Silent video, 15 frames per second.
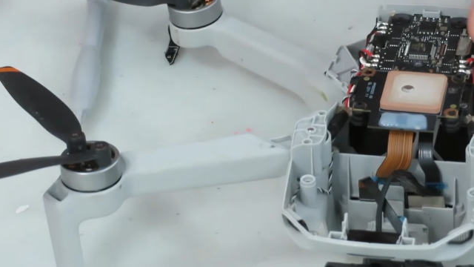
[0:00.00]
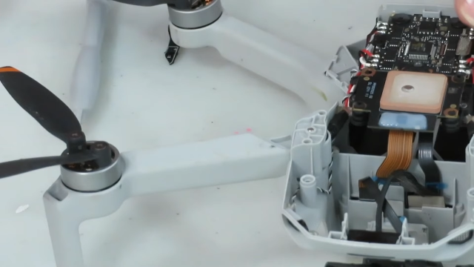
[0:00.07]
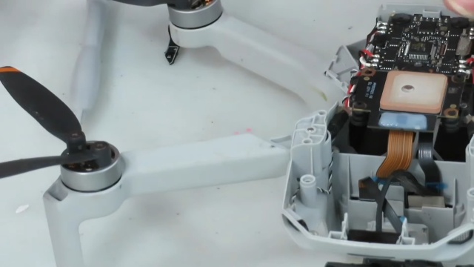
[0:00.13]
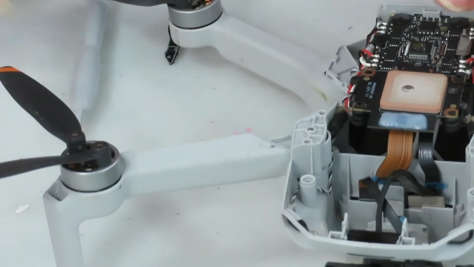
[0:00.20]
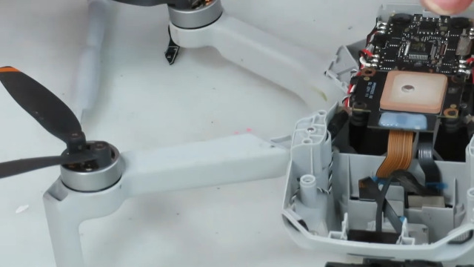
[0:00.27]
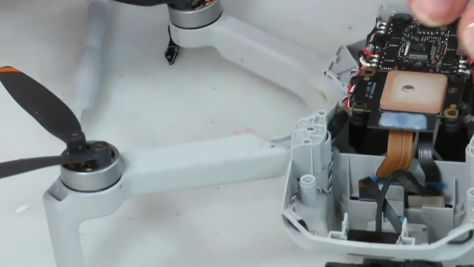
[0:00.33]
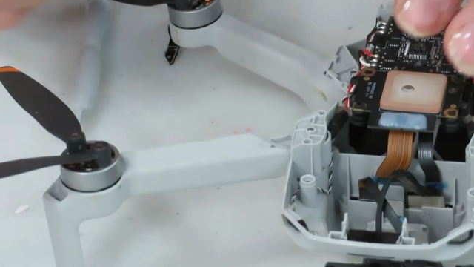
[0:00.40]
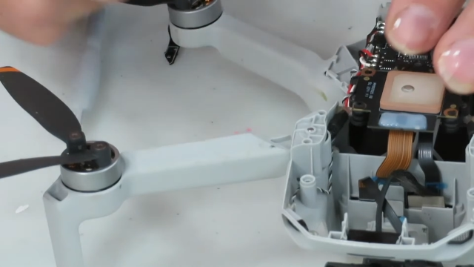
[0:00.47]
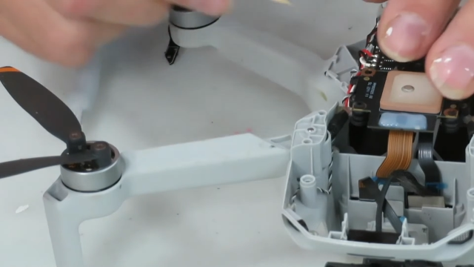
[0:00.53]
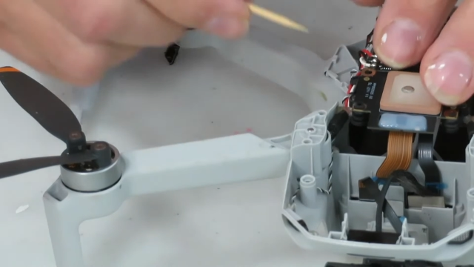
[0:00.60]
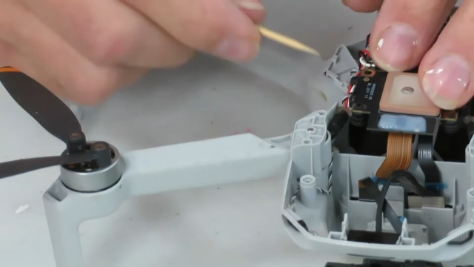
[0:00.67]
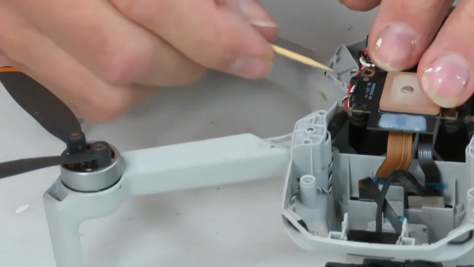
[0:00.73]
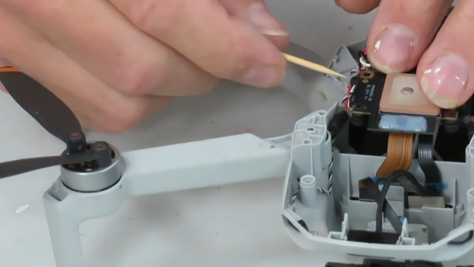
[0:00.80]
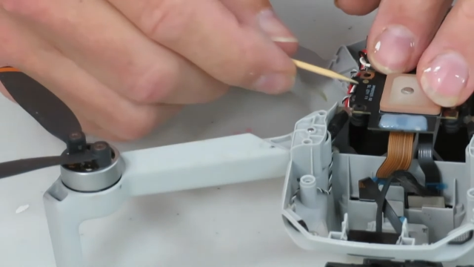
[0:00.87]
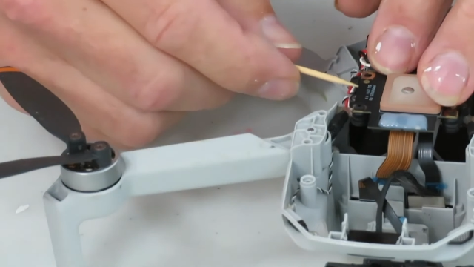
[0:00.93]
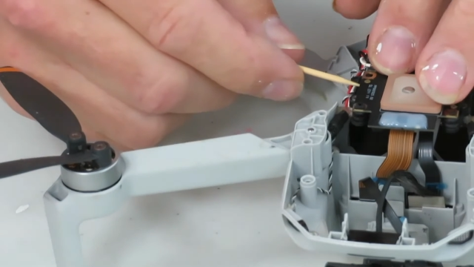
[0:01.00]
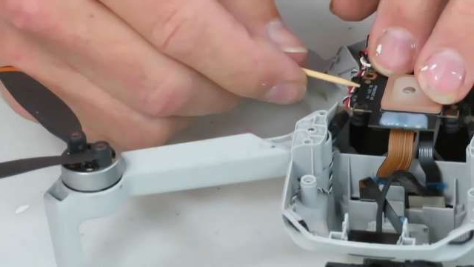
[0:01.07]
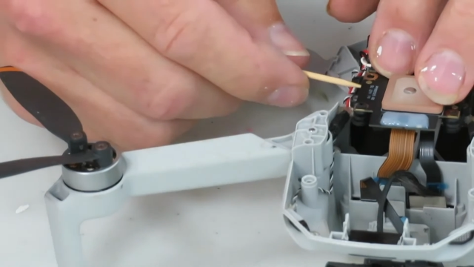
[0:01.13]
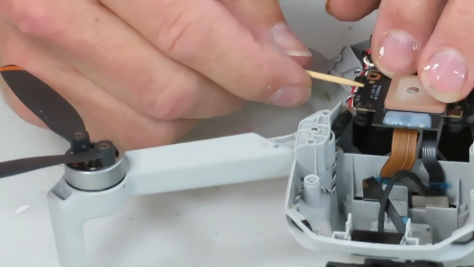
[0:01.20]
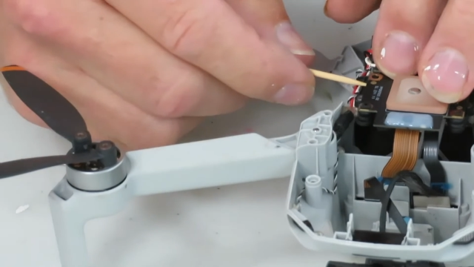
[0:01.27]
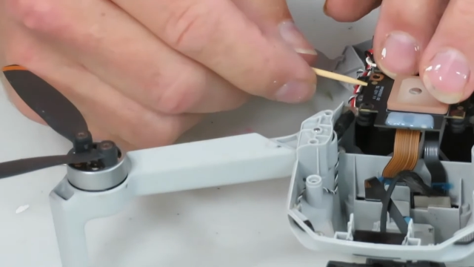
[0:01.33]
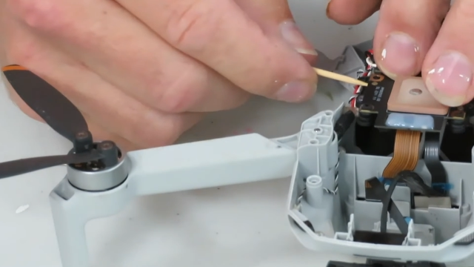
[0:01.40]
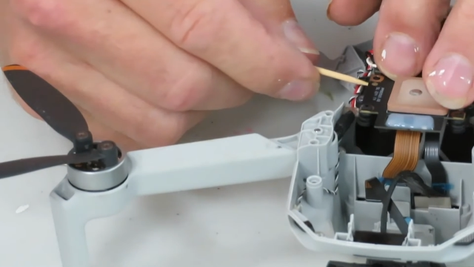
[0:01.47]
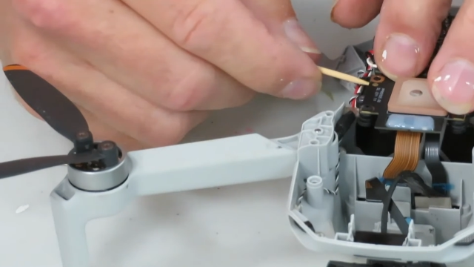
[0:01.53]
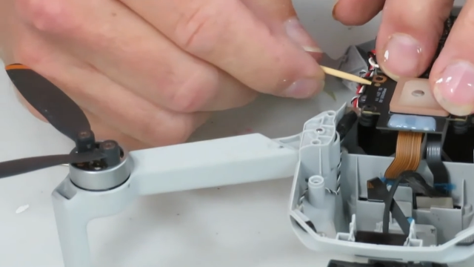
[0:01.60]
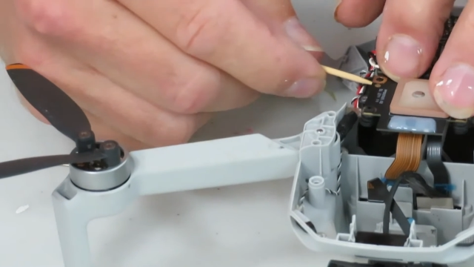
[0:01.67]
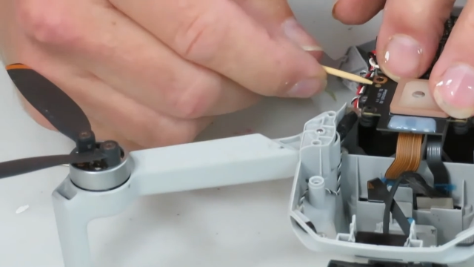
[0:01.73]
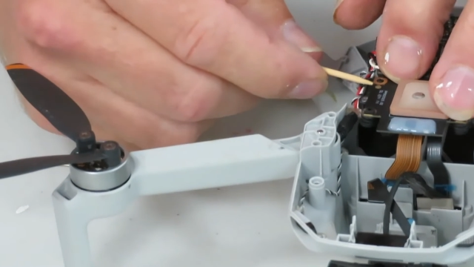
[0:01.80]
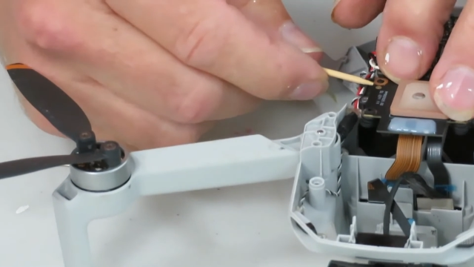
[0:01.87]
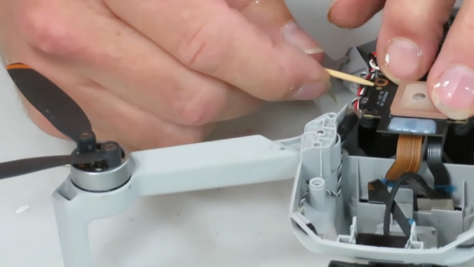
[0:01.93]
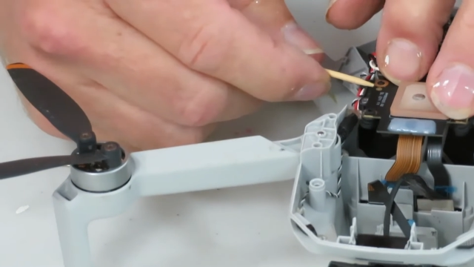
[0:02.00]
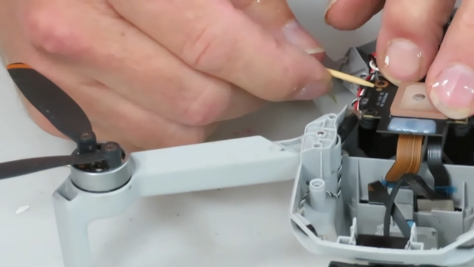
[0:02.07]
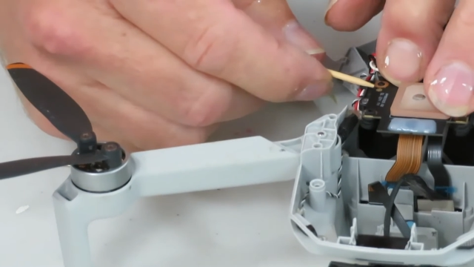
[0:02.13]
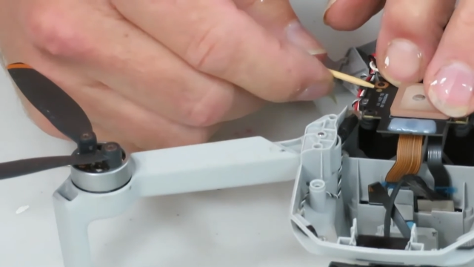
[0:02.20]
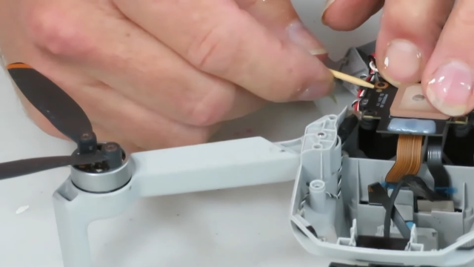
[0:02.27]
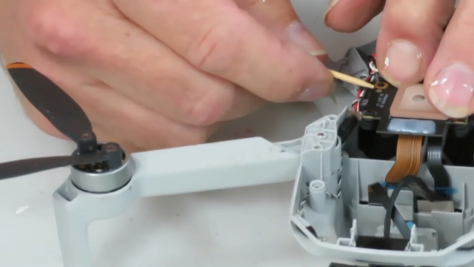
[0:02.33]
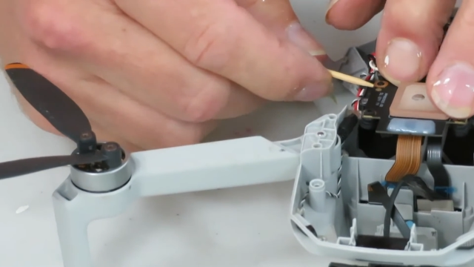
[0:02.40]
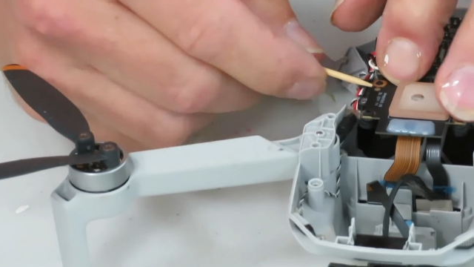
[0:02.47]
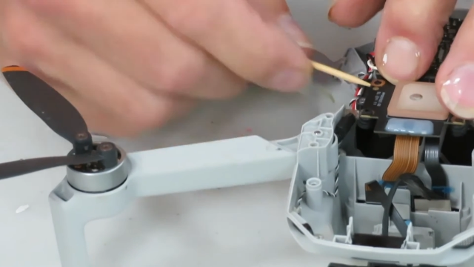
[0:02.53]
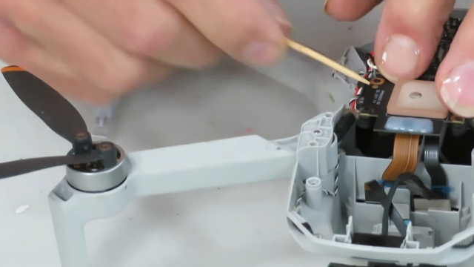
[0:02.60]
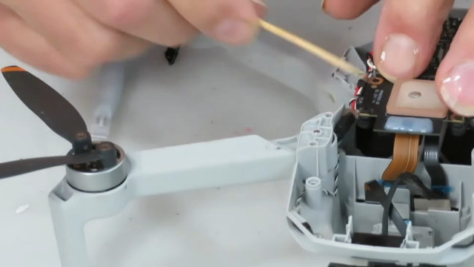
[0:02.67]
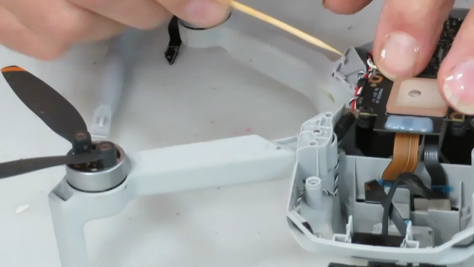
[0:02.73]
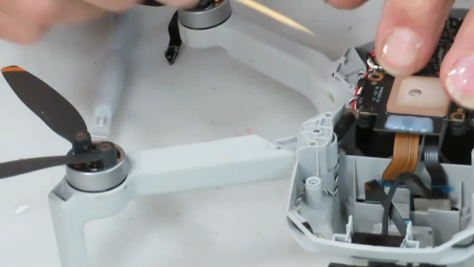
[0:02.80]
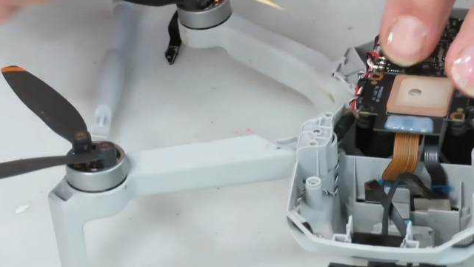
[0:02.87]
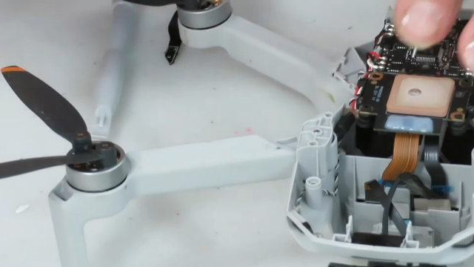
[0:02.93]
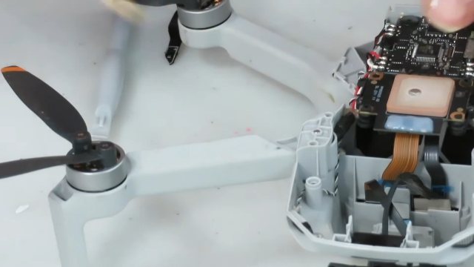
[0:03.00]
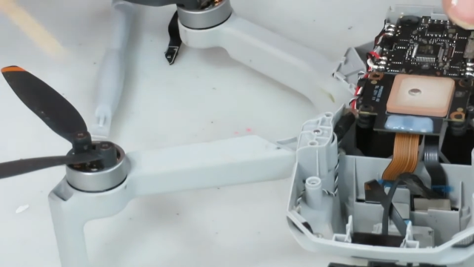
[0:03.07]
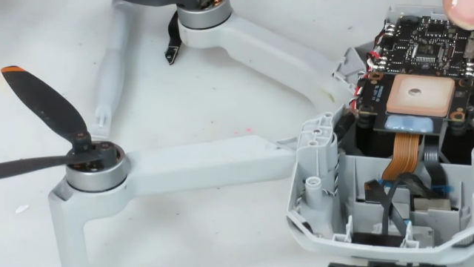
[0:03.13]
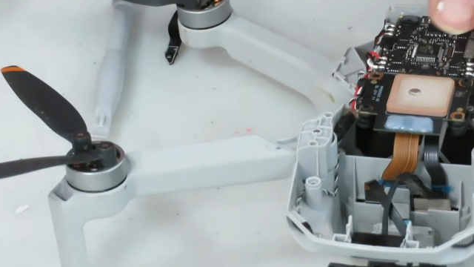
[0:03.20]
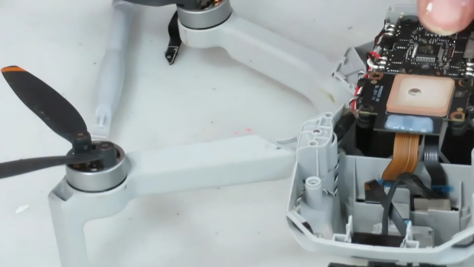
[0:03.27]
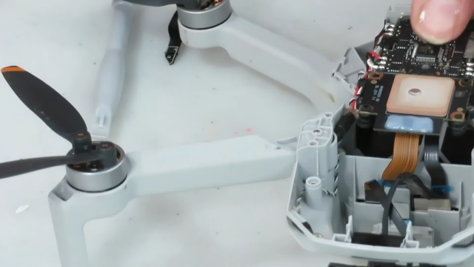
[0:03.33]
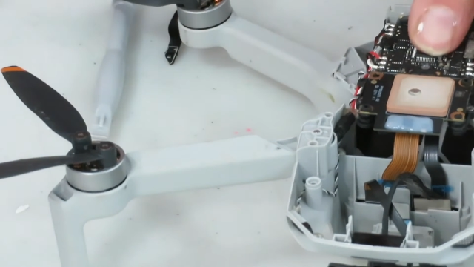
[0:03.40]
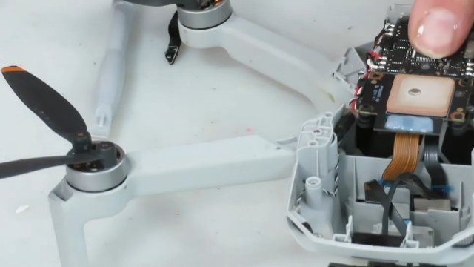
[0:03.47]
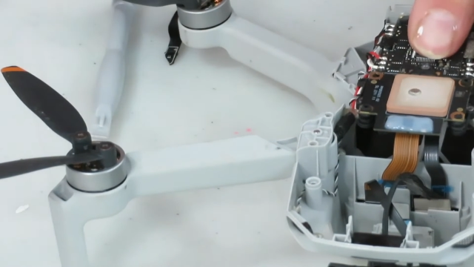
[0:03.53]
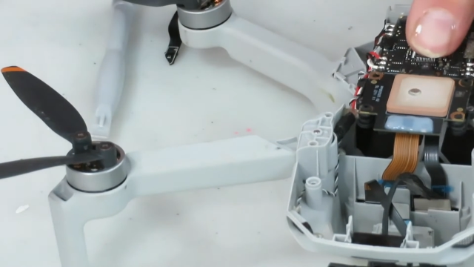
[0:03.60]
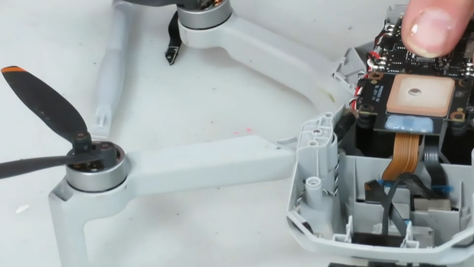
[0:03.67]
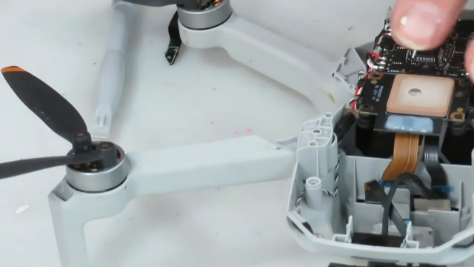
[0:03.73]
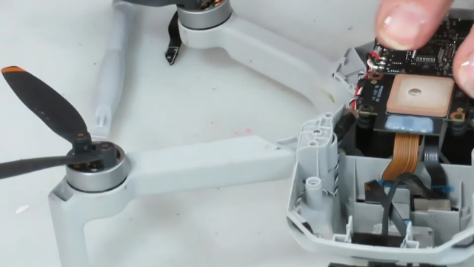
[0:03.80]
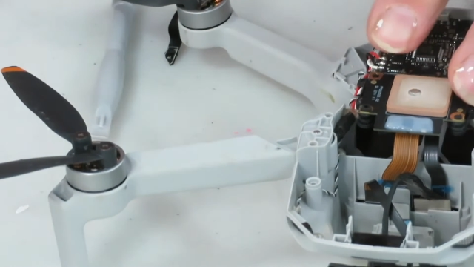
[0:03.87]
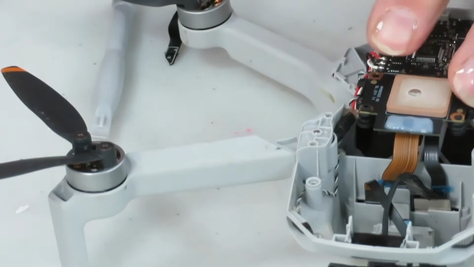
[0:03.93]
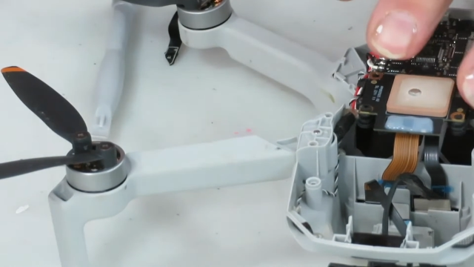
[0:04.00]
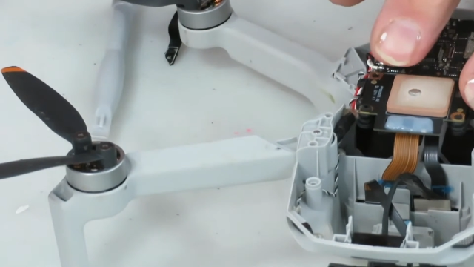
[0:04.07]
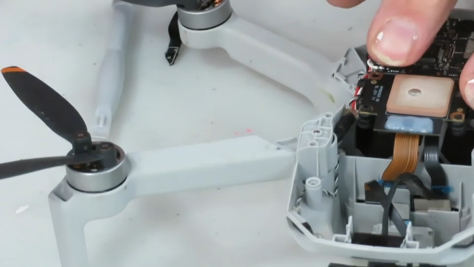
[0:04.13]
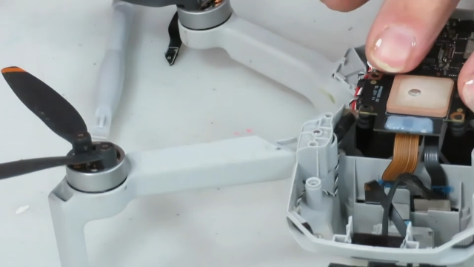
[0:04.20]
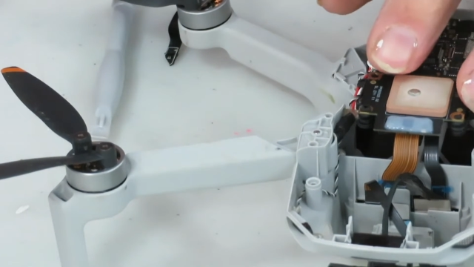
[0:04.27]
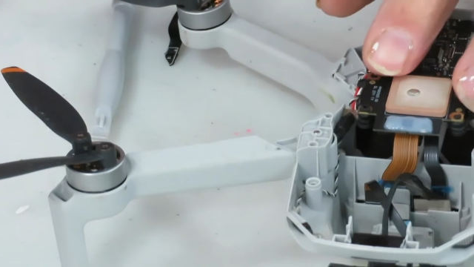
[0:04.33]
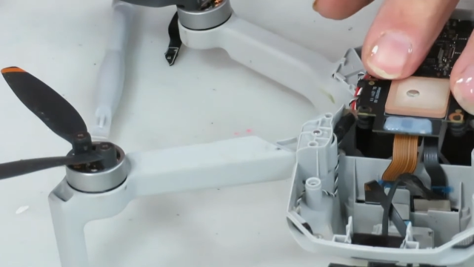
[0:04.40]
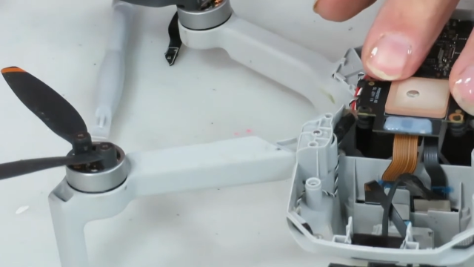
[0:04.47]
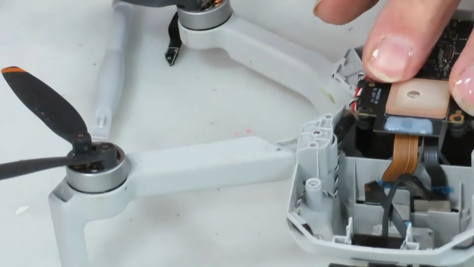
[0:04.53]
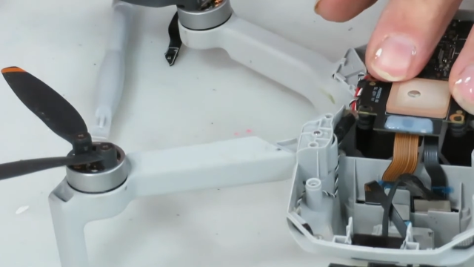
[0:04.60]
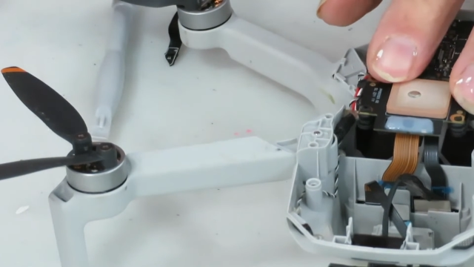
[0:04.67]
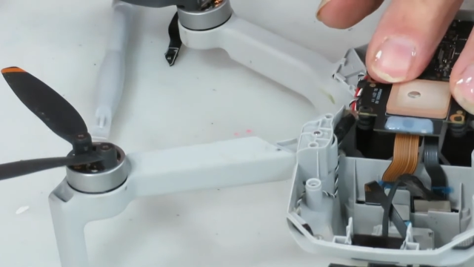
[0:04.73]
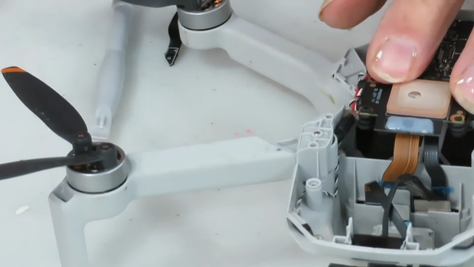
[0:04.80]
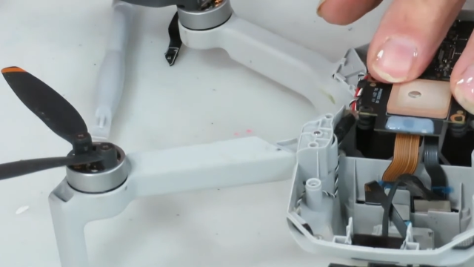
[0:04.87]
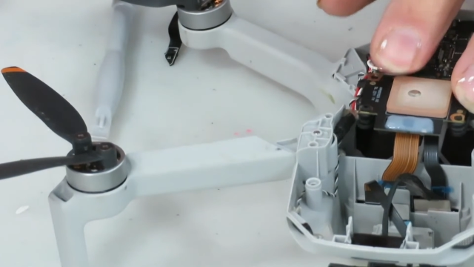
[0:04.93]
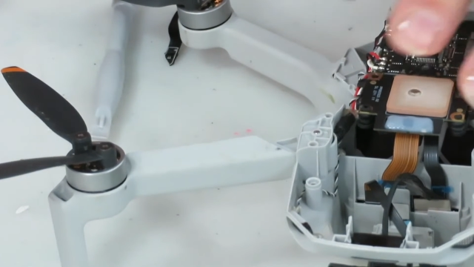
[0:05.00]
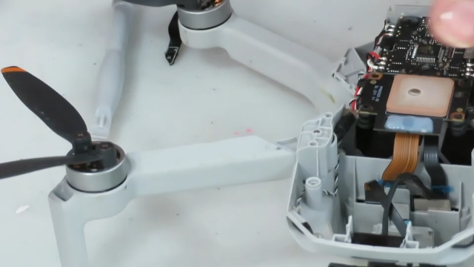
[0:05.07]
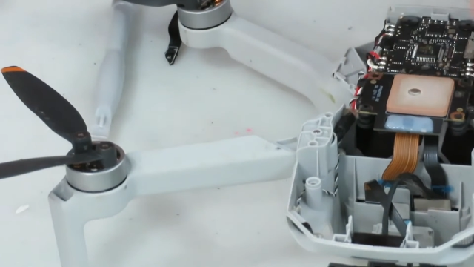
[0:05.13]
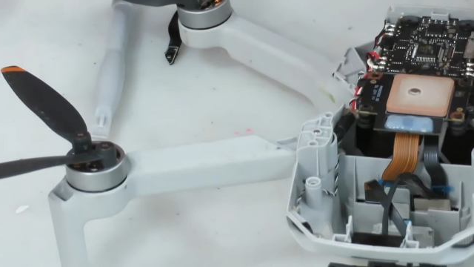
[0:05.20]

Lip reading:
No face is visible, so there are no lips to read.